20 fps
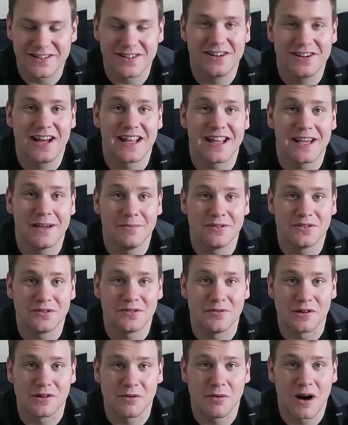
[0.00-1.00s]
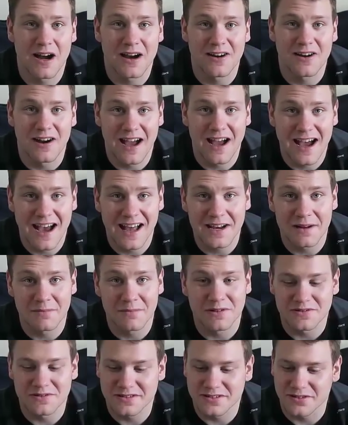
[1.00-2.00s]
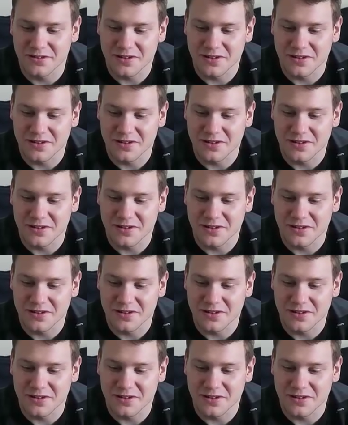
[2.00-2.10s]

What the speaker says: you're not able to acquire animals,